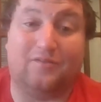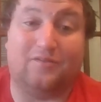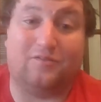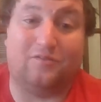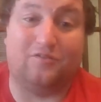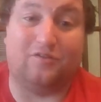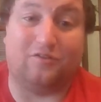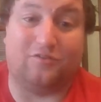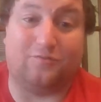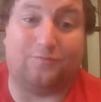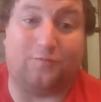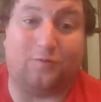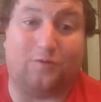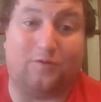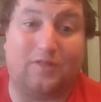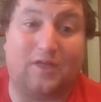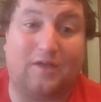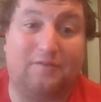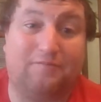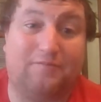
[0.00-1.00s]
just
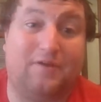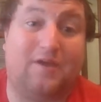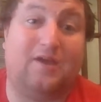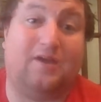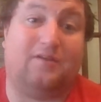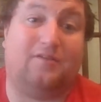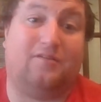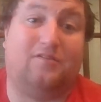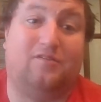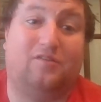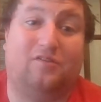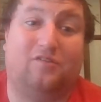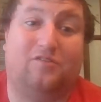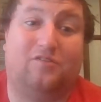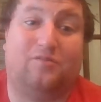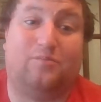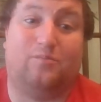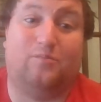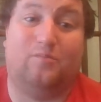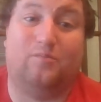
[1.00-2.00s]
for that fact,
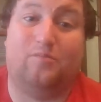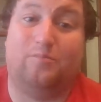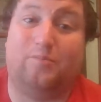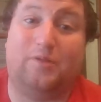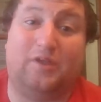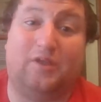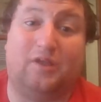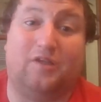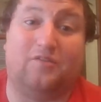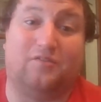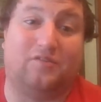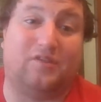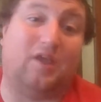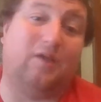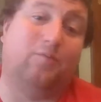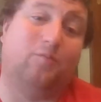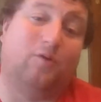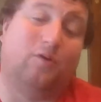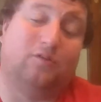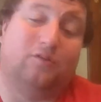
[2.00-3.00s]
just because
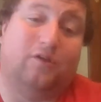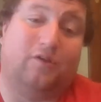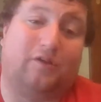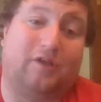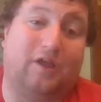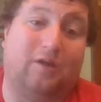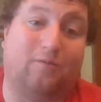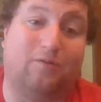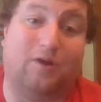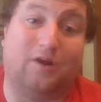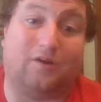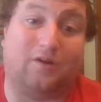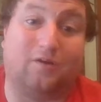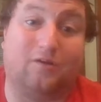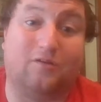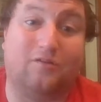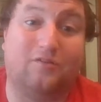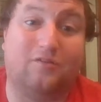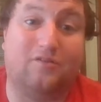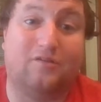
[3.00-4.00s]
they will look at
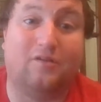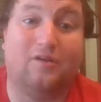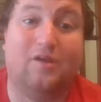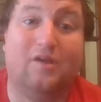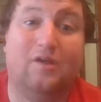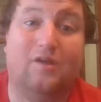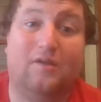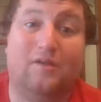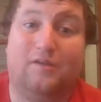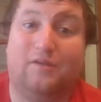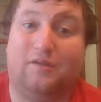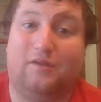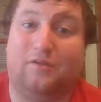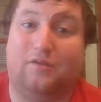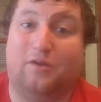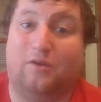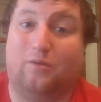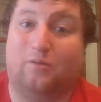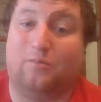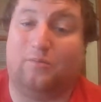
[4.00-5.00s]
records,
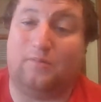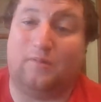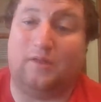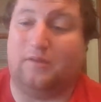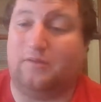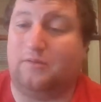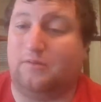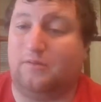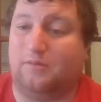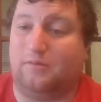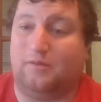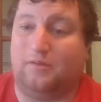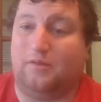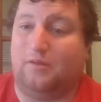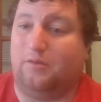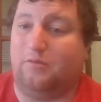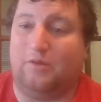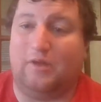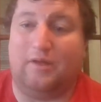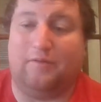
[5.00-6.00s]
and
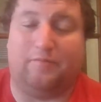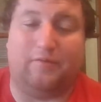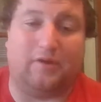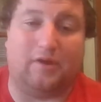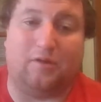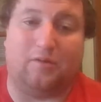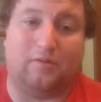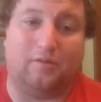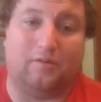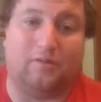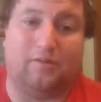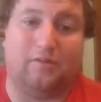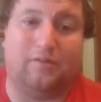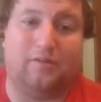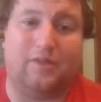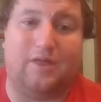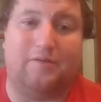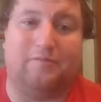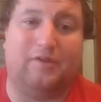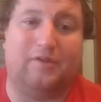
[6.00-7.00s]
you have an
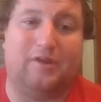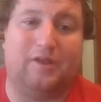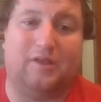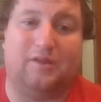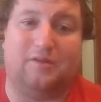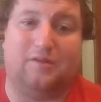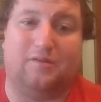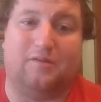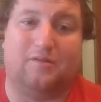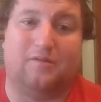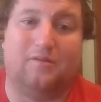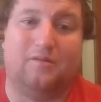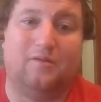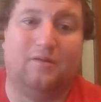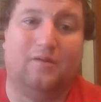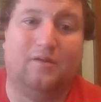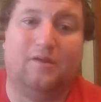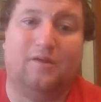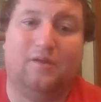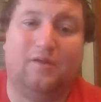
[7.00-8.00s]
11 and
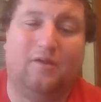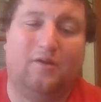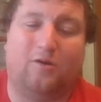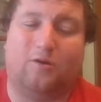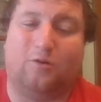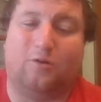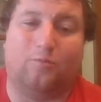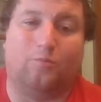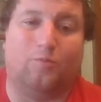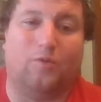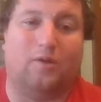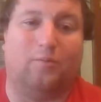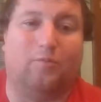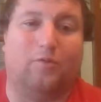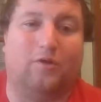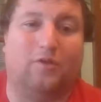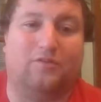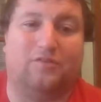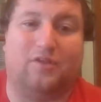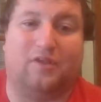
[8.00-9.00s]
or what
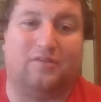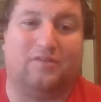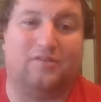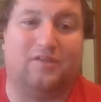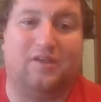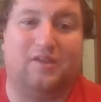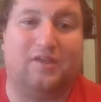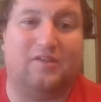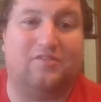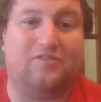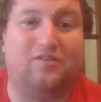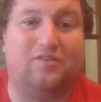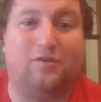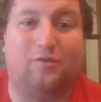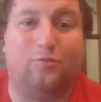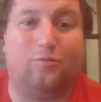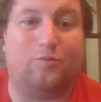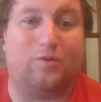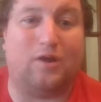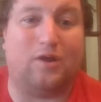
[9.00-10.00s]
was it,
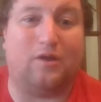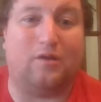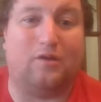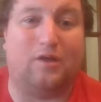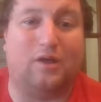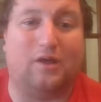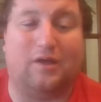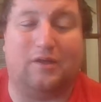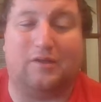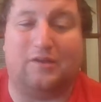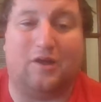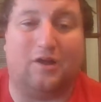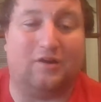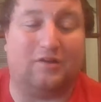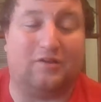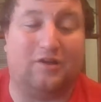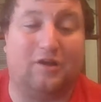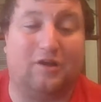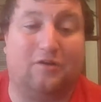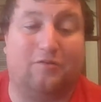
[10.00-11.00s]
10-2
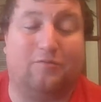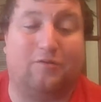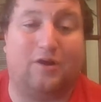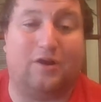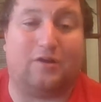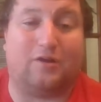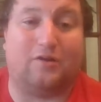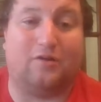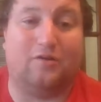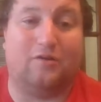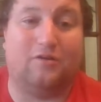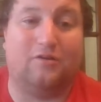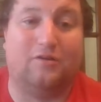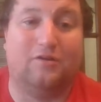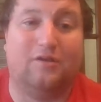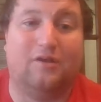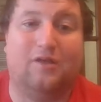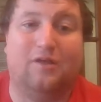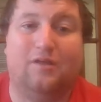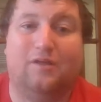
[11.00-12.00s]
non-con
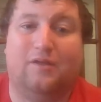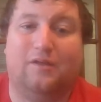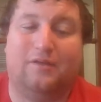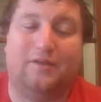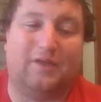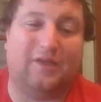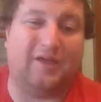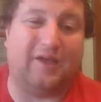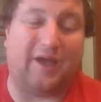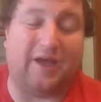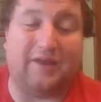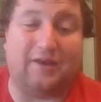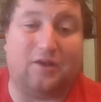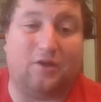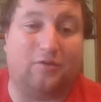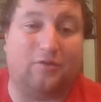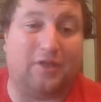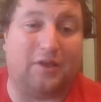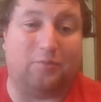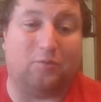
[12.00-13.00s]
record. Yeah, I
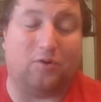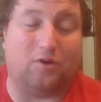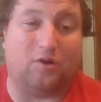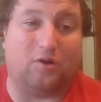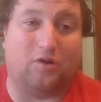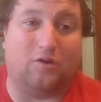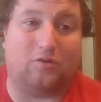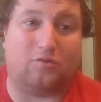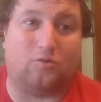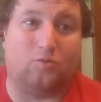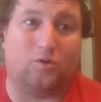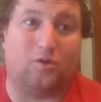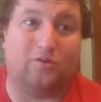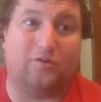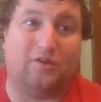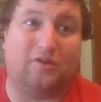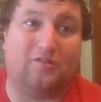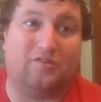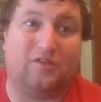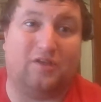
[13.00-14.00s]
know they weren't all
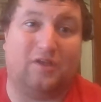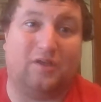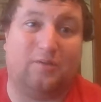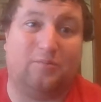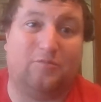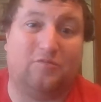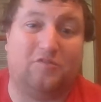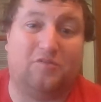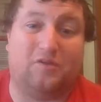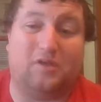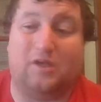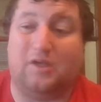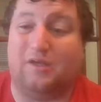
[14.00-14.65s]
quality teams,